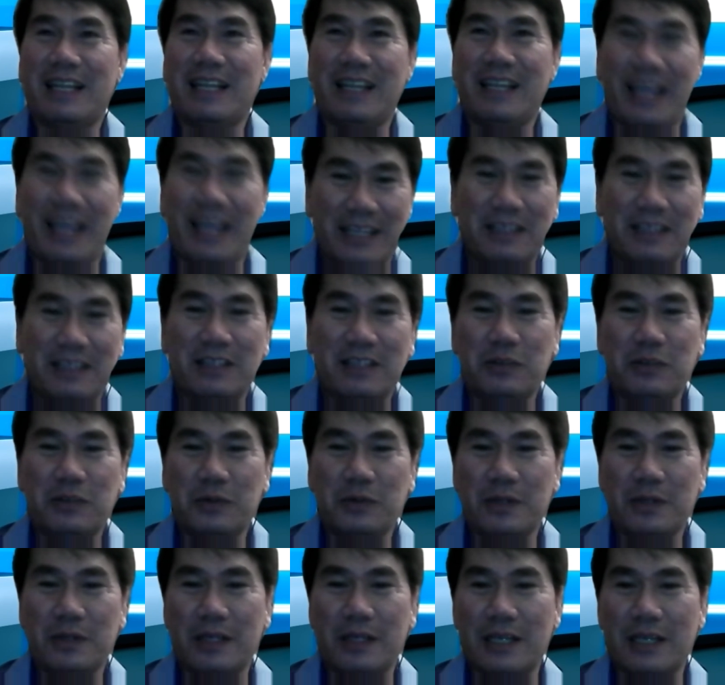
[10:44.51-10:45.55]
light
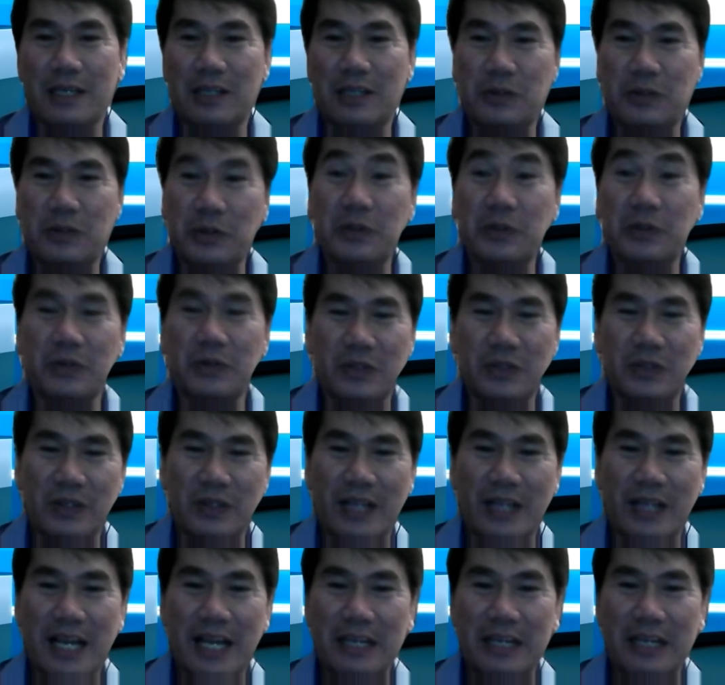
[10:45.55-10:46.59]
to go to
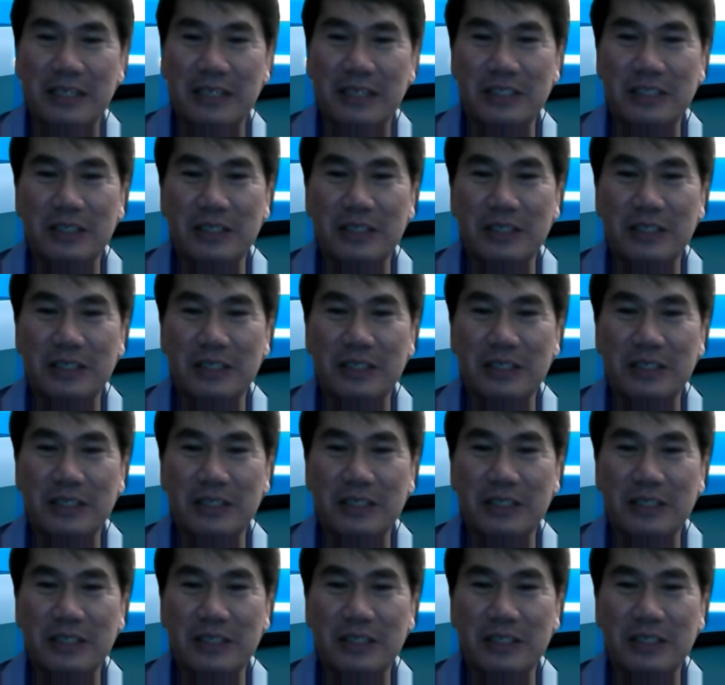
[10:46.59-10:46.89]
college.